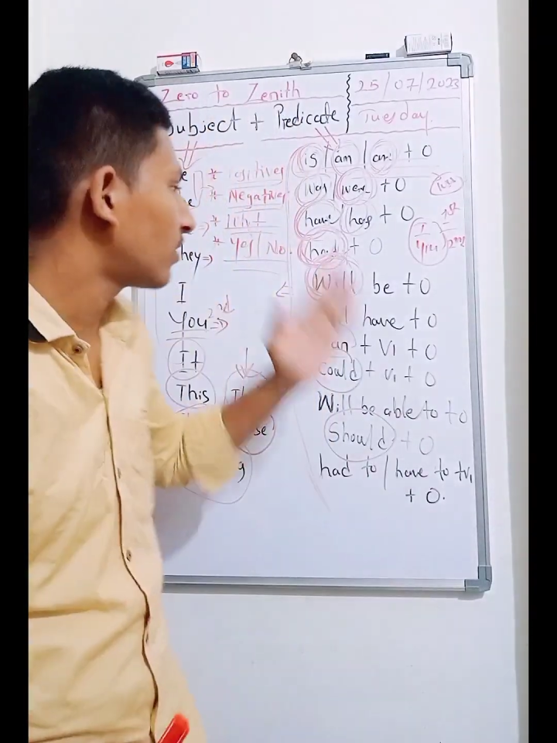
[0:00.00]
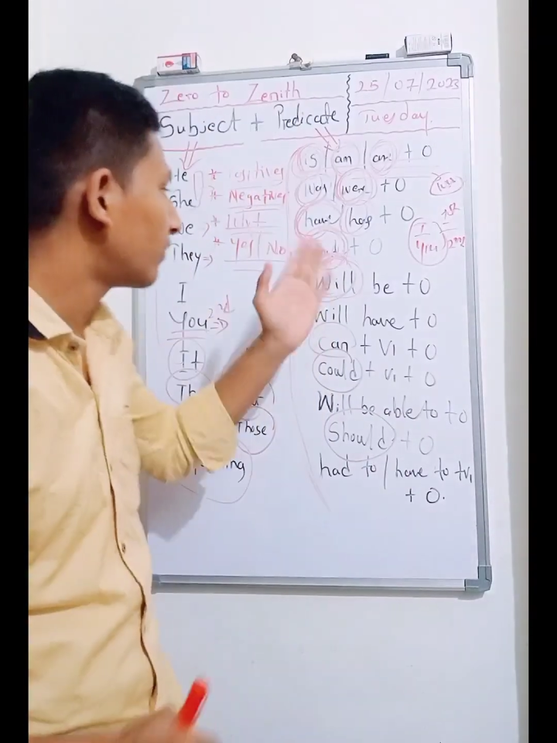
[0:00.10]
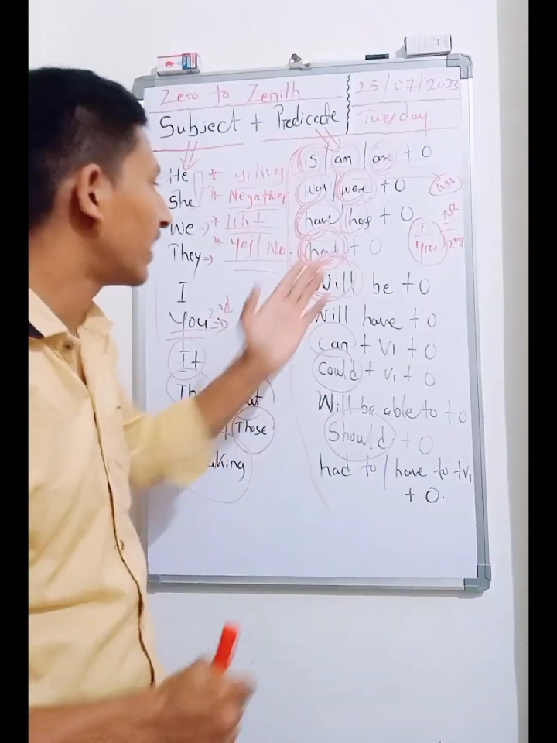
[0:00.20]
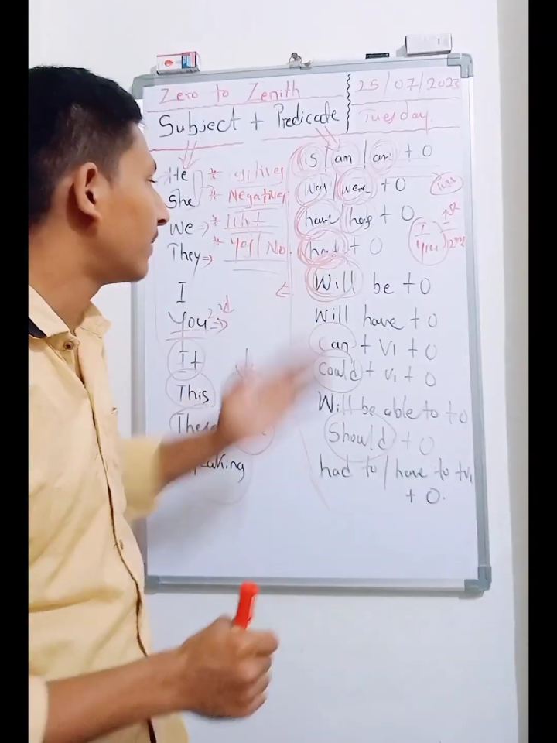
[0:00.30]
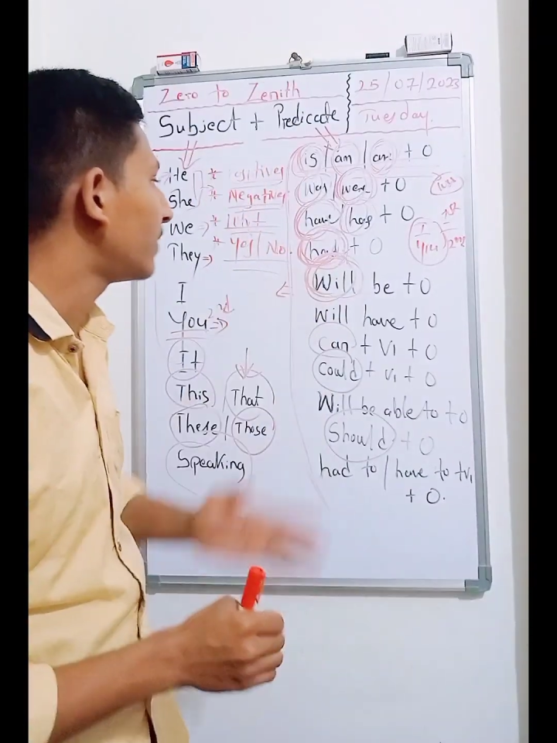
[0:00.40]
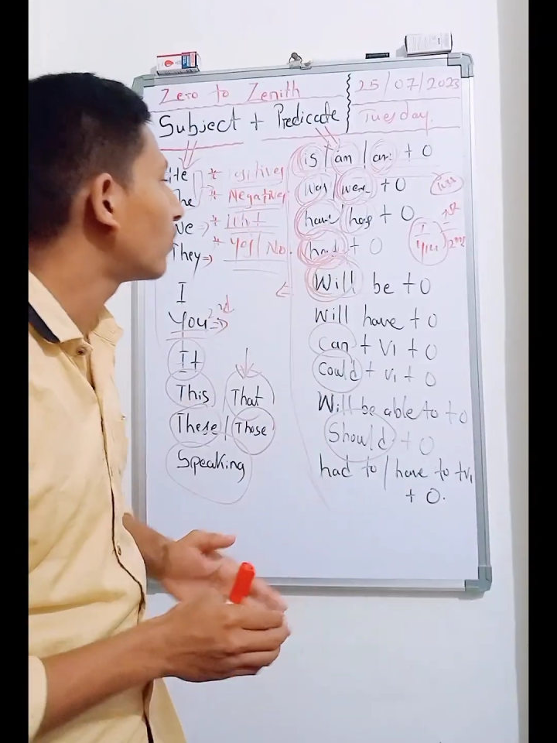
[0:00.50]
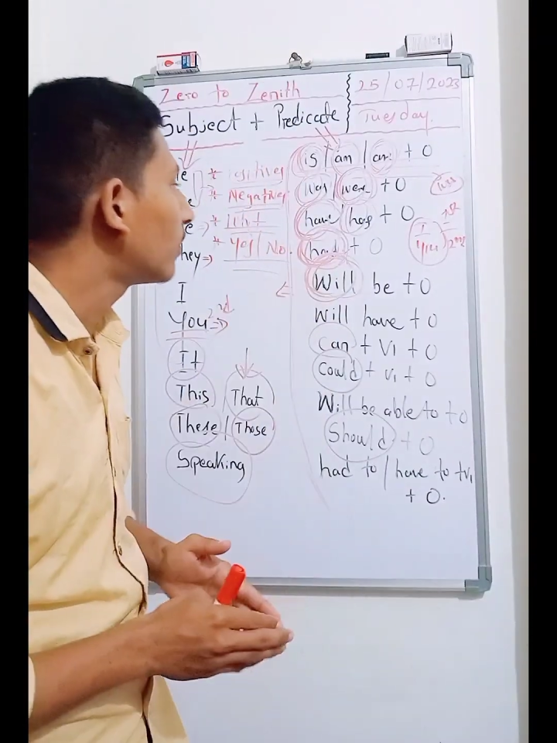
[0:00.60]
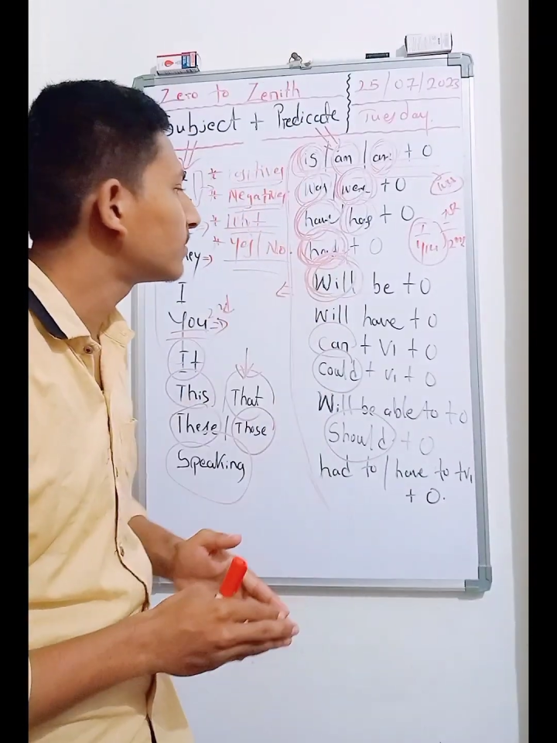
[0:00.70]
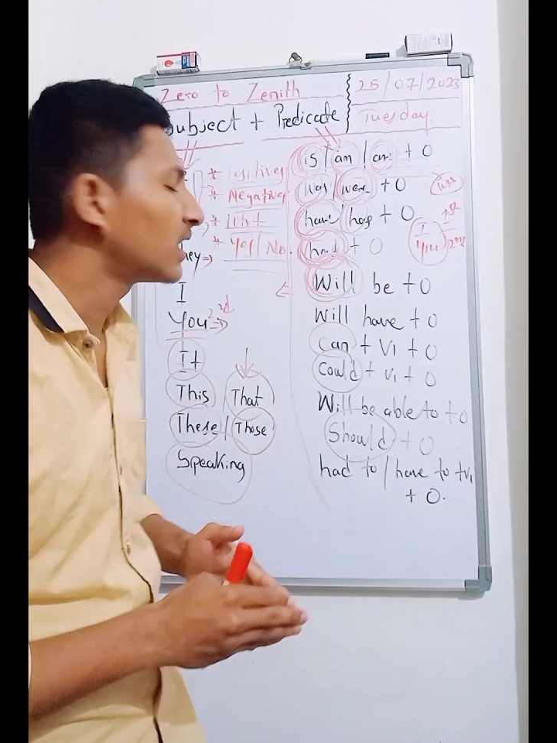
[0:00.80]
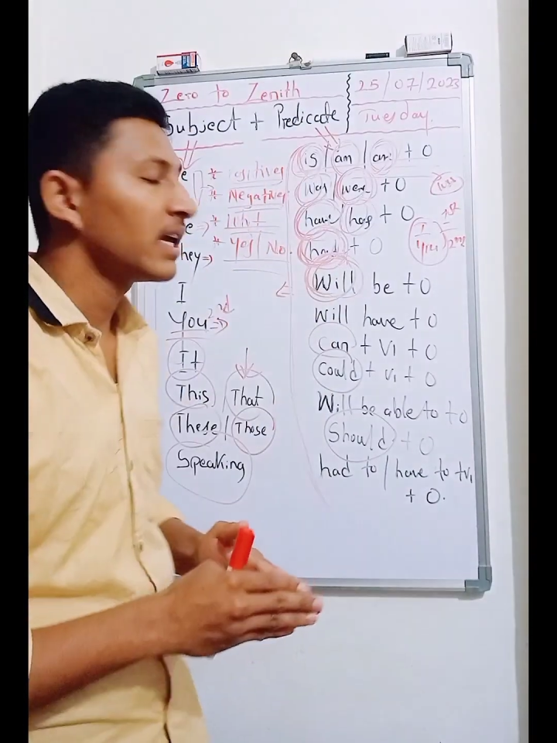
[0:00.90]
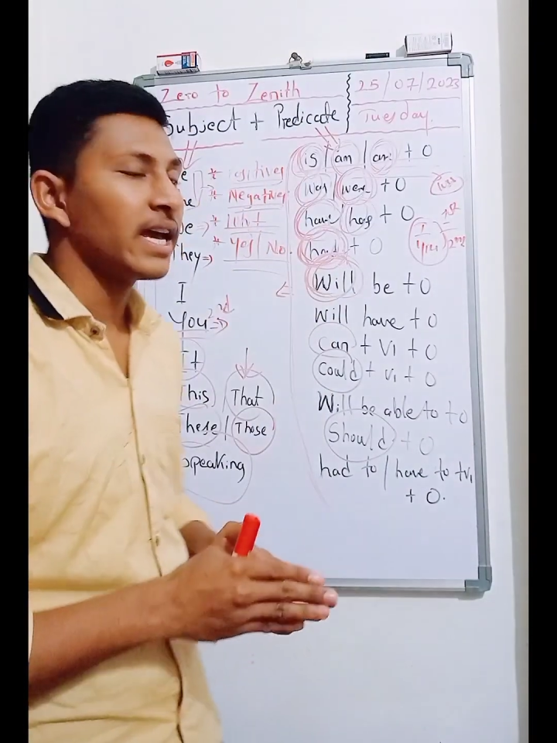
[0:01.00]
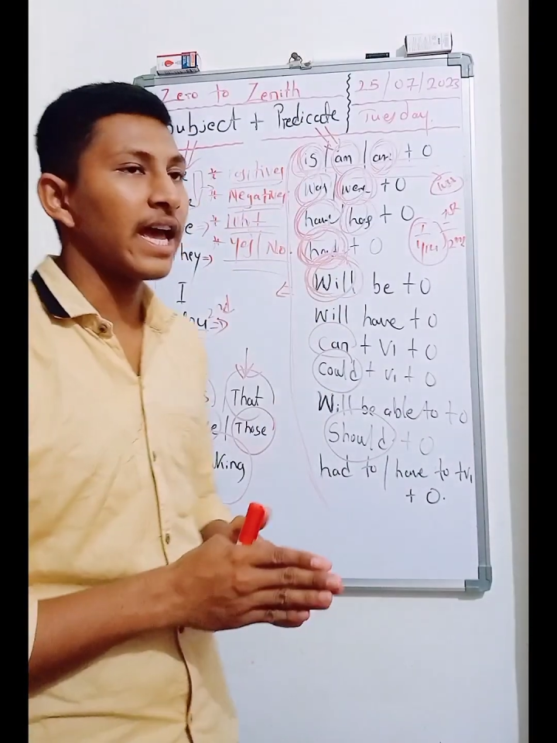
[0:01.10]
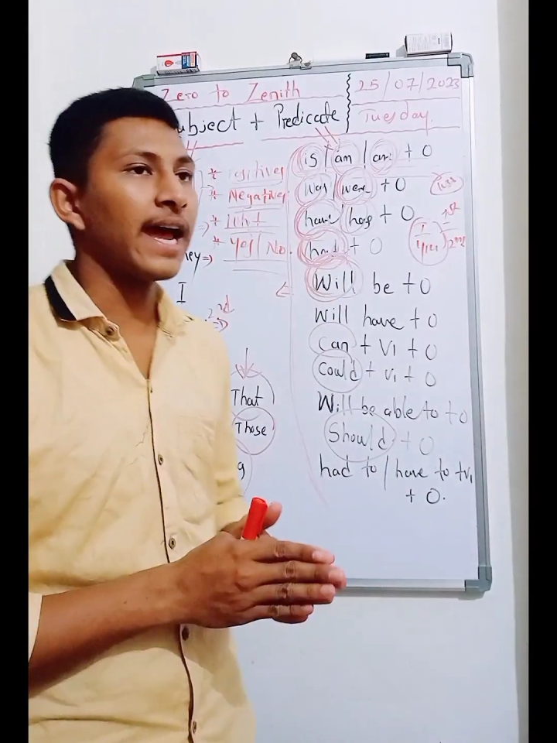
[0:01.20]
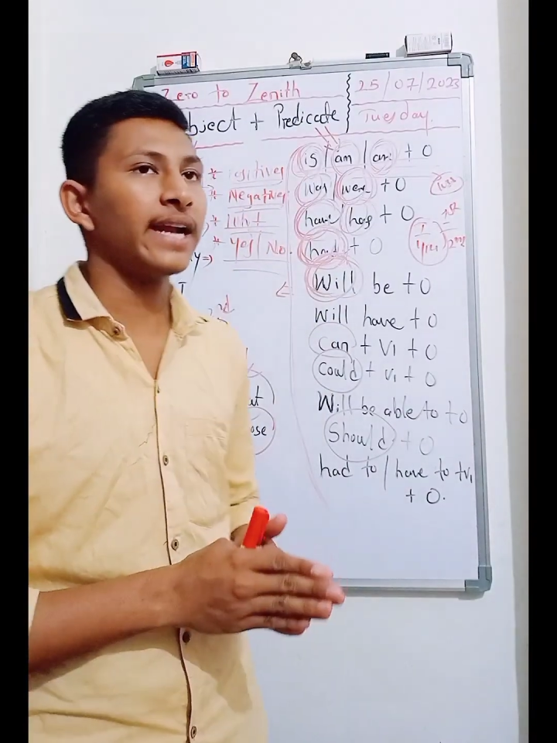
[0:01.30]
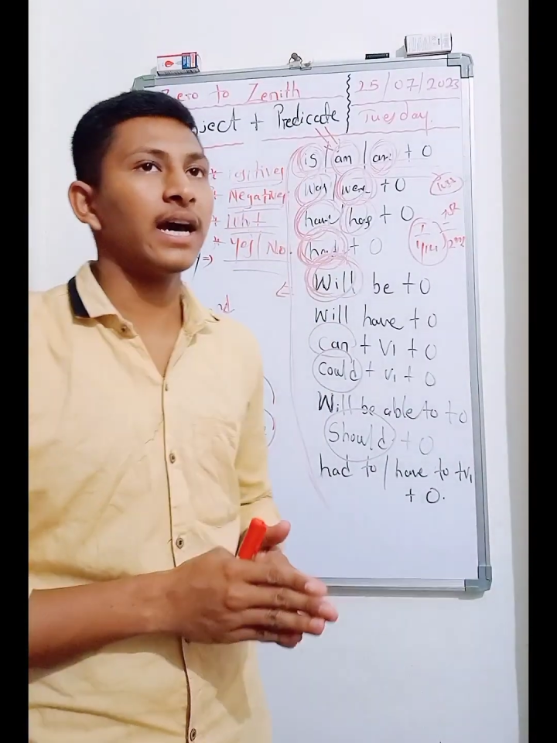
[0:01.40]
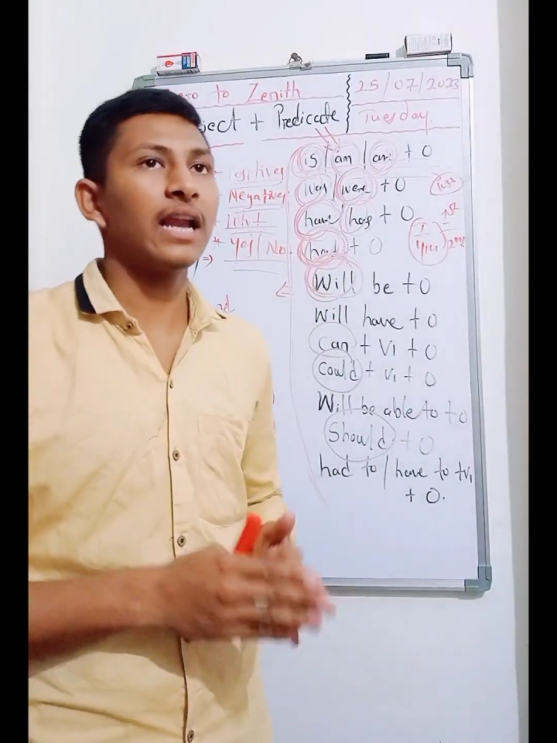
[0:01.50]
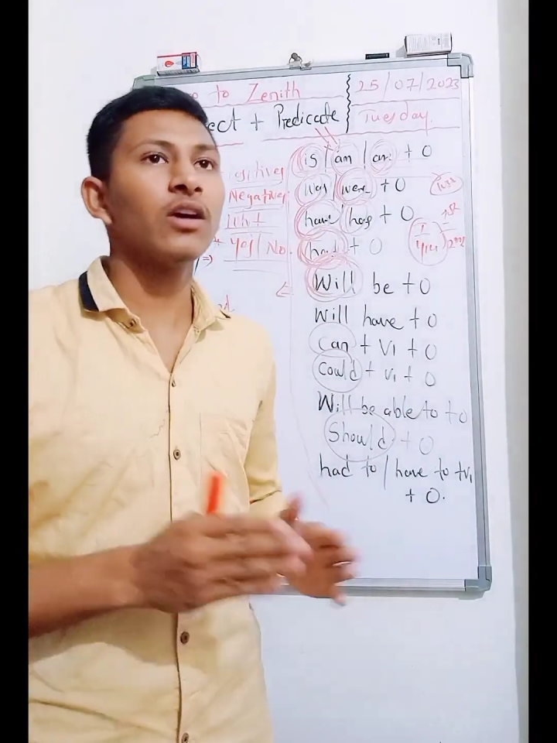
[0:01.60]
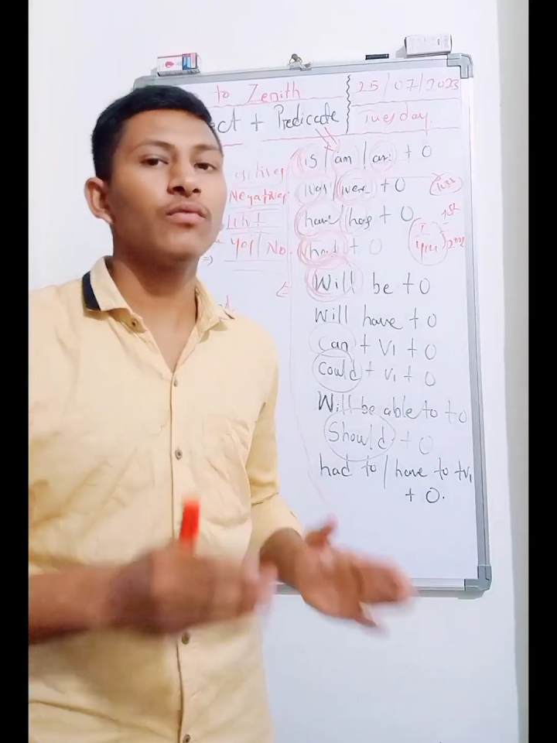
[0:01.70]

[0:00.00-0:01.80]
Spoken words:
of the helping verbs, and along